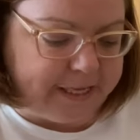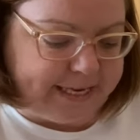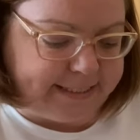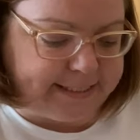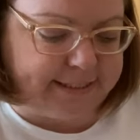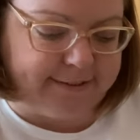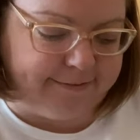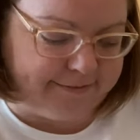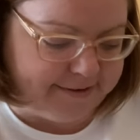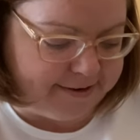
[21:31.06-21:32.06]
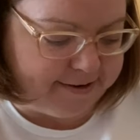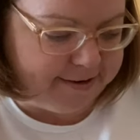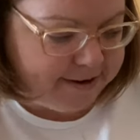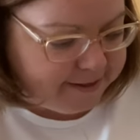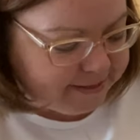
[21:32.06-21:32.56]
least,
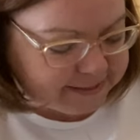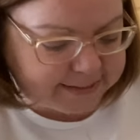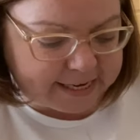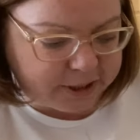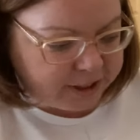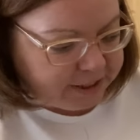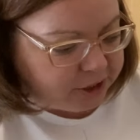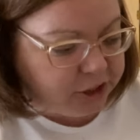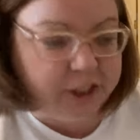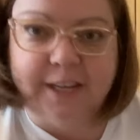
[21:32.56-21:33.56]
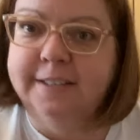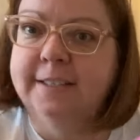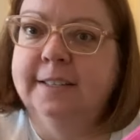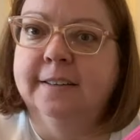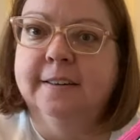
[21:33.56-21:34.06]
this section is
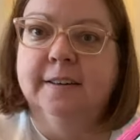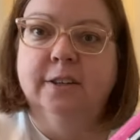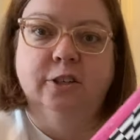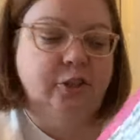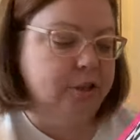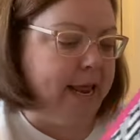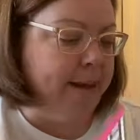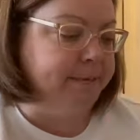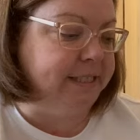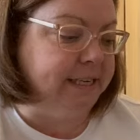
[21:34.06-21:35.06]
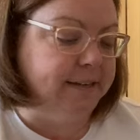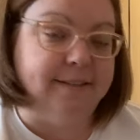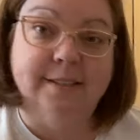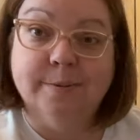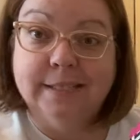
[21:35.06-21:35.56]
just empty.
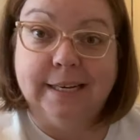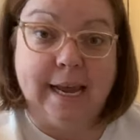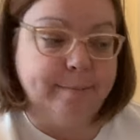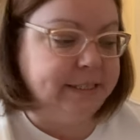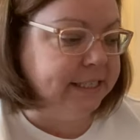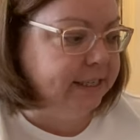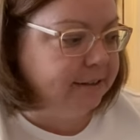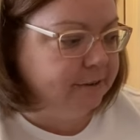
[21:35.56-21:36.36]
This one's an empty